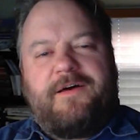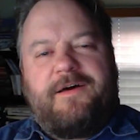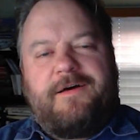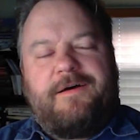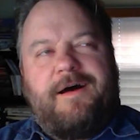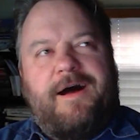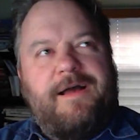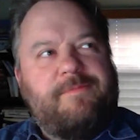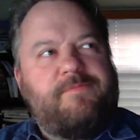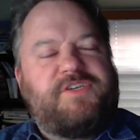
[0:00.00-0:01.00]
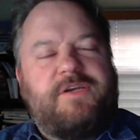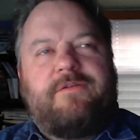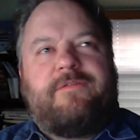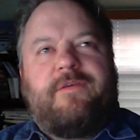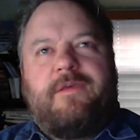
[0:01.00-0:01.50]
Uh, I'm
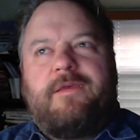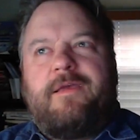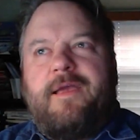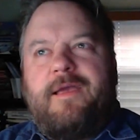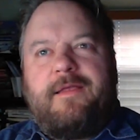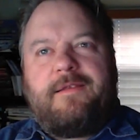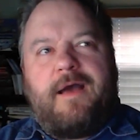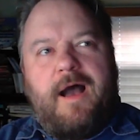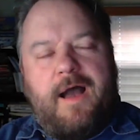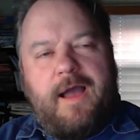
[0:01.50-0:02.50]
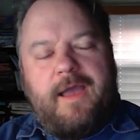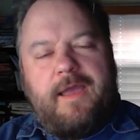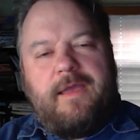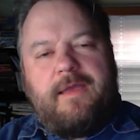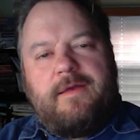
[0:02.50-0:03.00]
Jerred Z, and
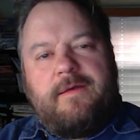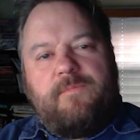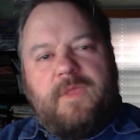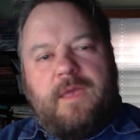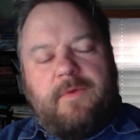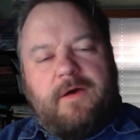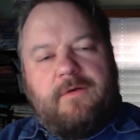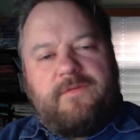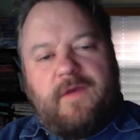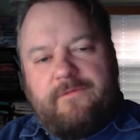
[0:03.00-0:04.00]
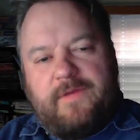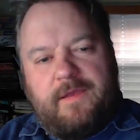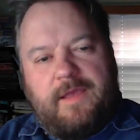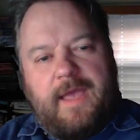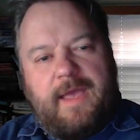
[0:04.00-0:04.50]
I am a
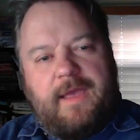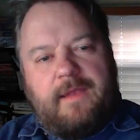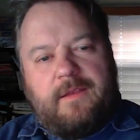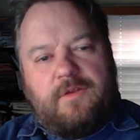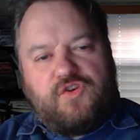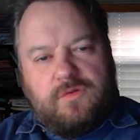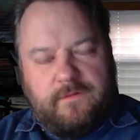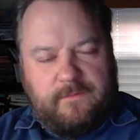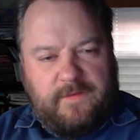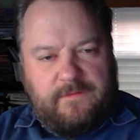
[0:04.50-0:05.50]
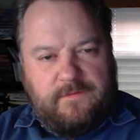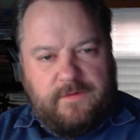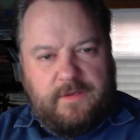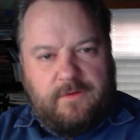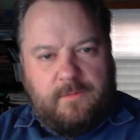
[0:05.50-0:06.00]
photography and journalism teacher
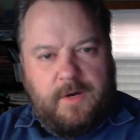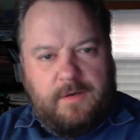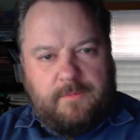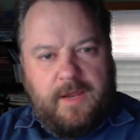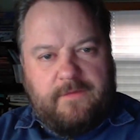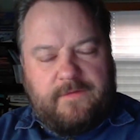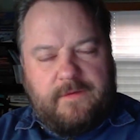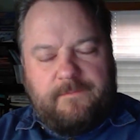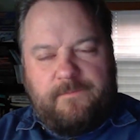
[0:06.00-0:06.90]
in Omaha, Nebraska.